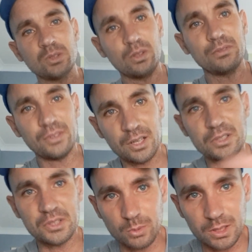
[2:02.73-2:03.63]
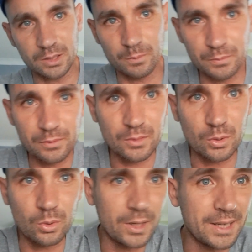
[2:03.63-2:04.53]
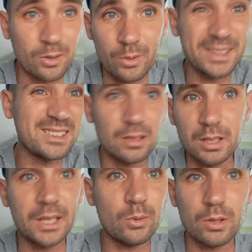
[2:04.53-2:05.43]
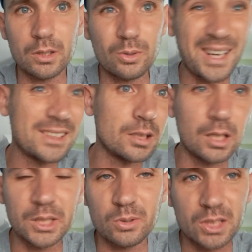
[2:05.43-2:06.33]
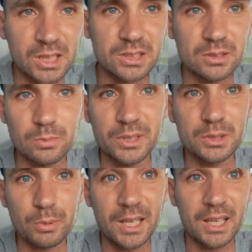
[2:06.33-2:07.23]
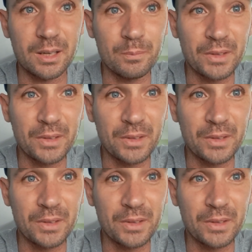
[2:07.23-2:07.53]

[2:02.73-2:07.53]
is on the verge of one, or, or is signing one, or has signed one as we speak.